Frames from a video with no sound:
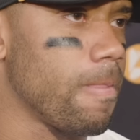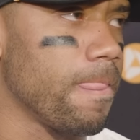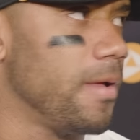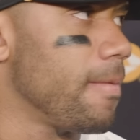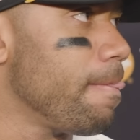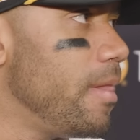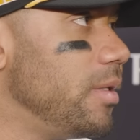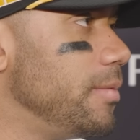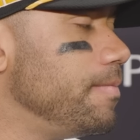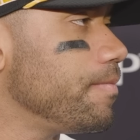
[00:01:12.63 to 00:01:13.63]
Well,
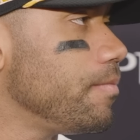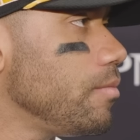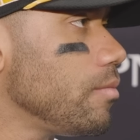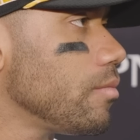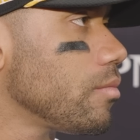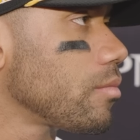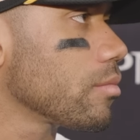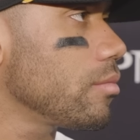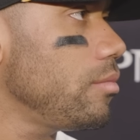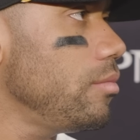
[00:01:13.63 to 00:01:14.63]
Thomas said he
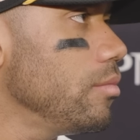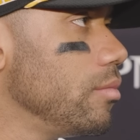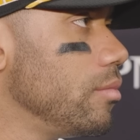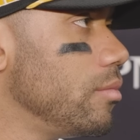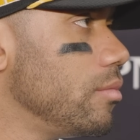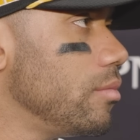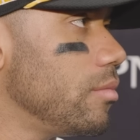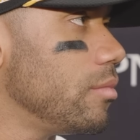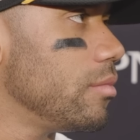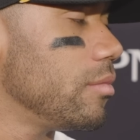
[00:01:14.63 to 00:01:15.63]
wished he hadn't thrown the ball in the end